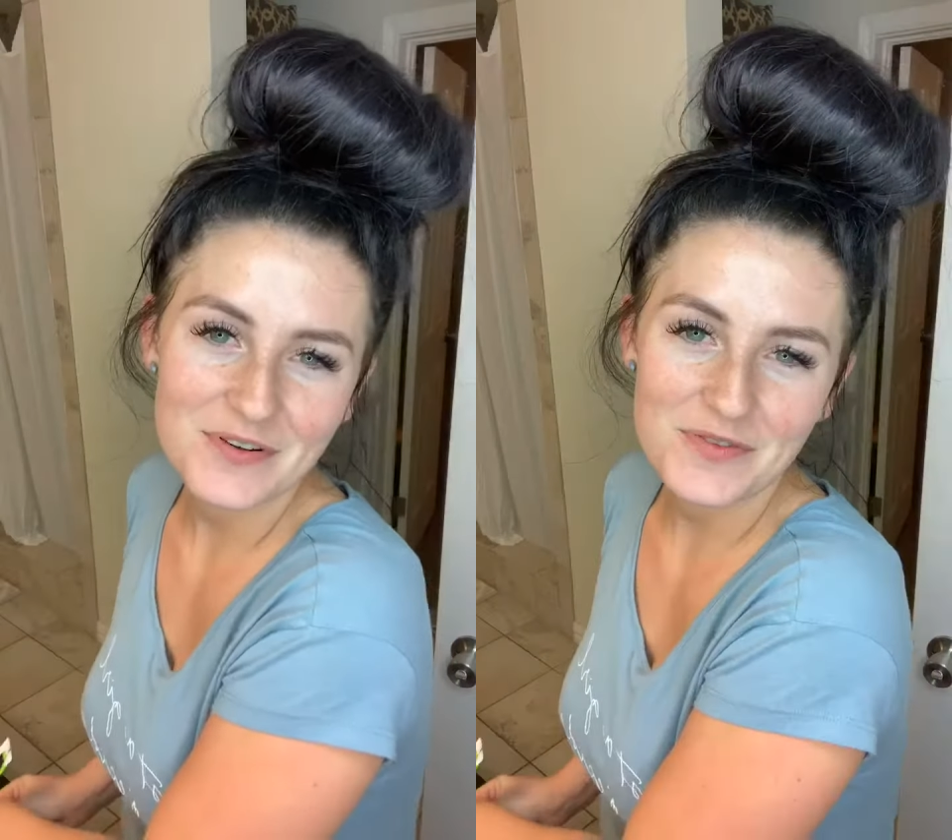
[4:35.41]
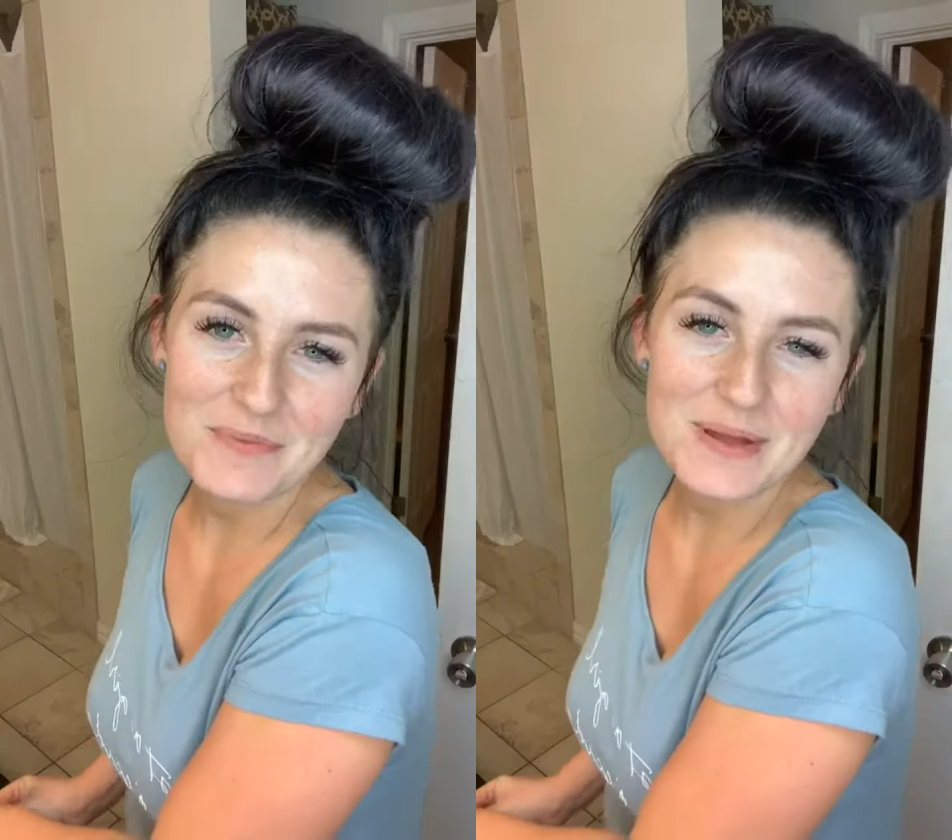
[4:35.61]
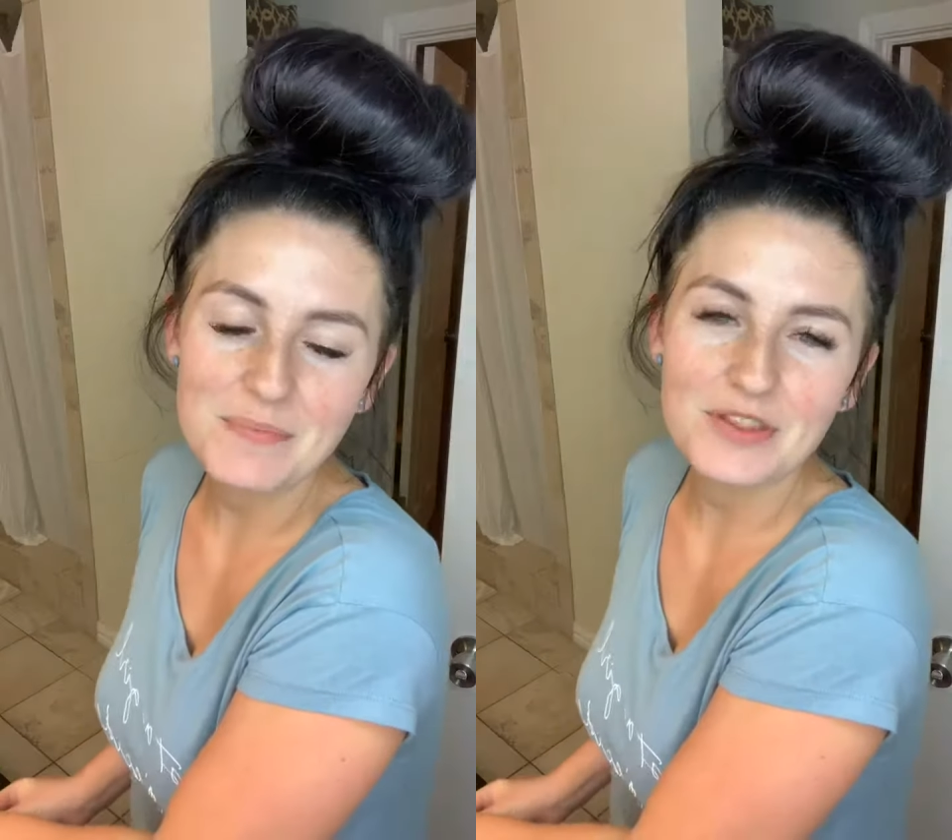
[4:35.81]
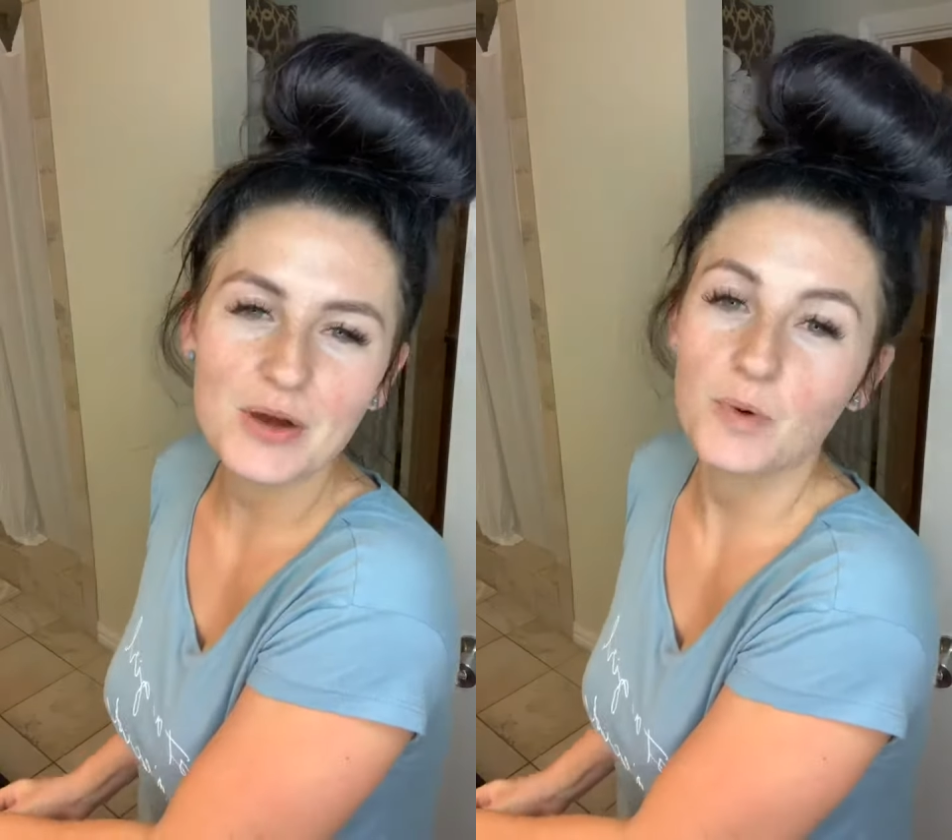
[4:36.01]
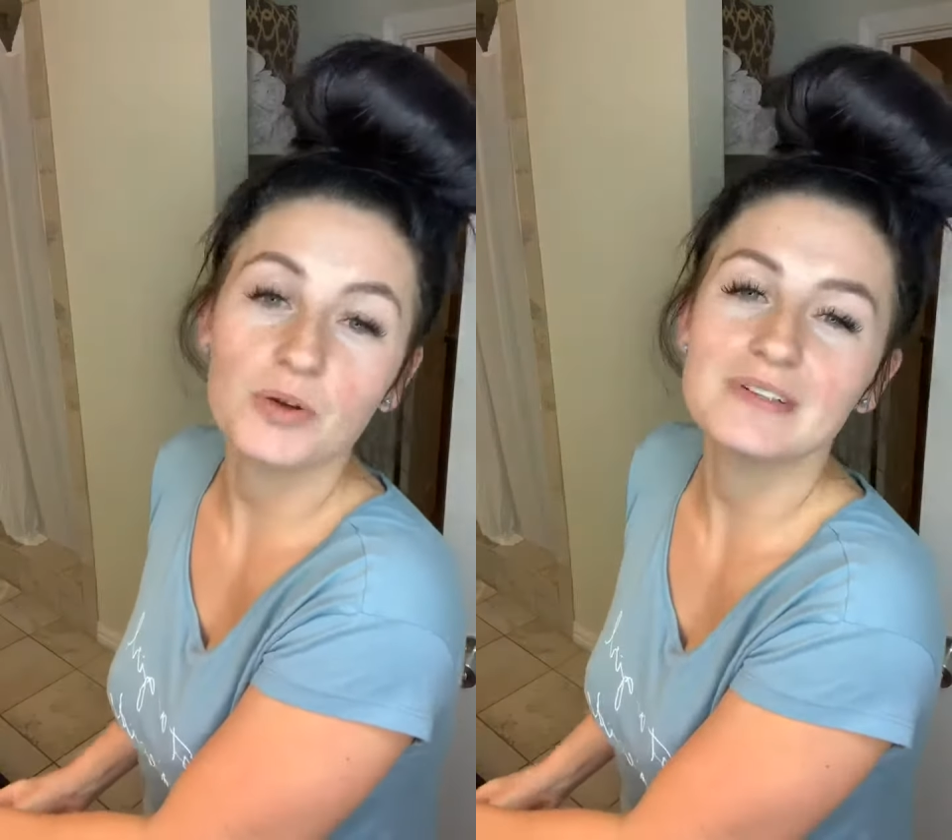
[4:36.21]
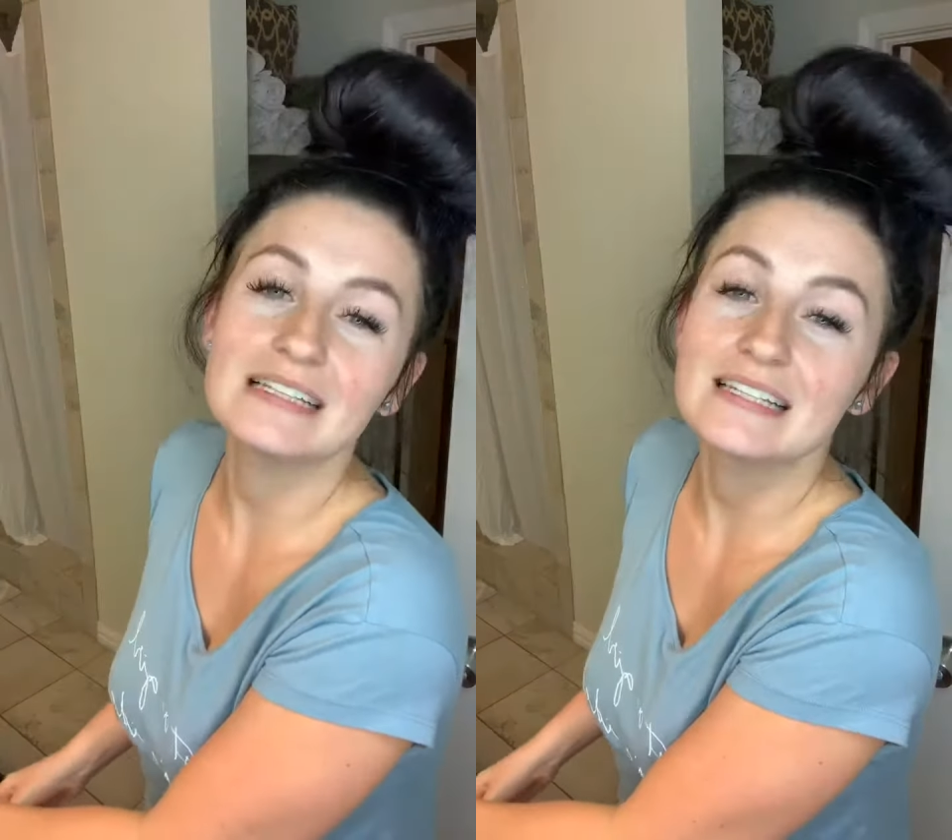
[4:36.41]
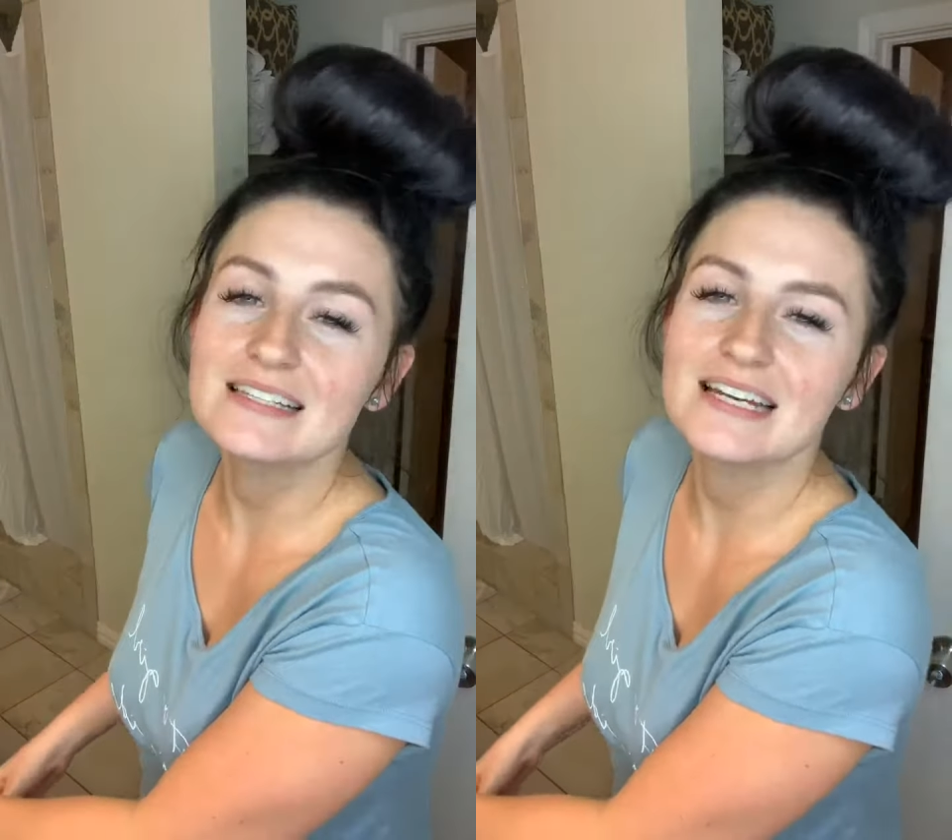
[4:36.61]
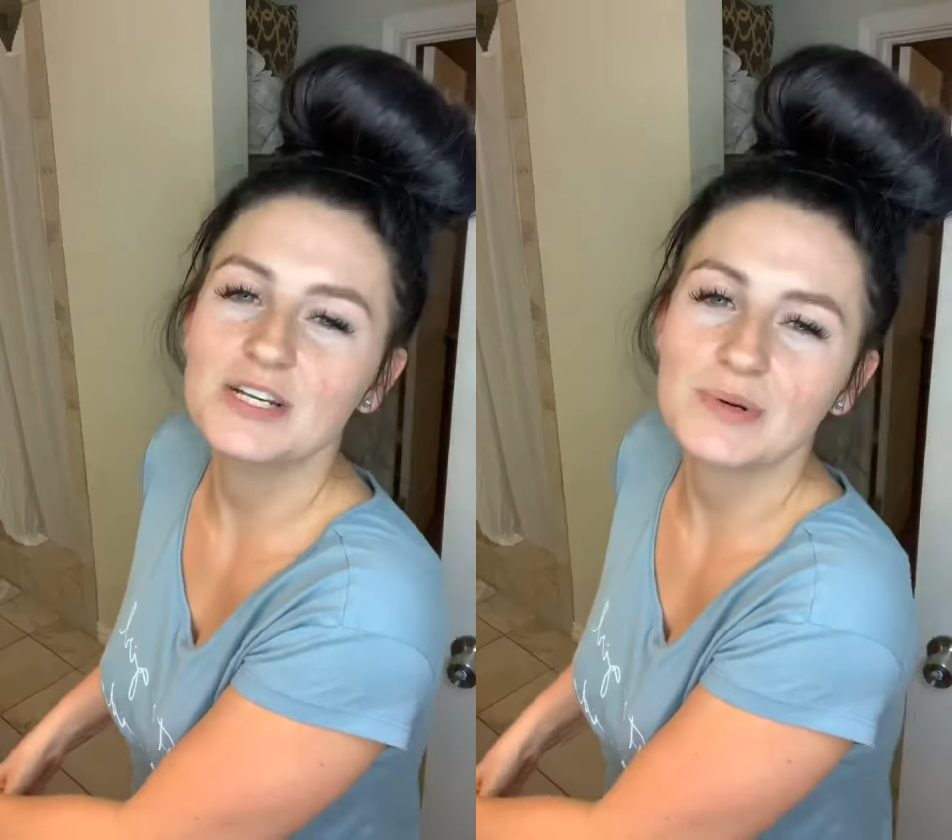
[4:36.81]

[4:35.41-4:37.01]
from people that weren't really listening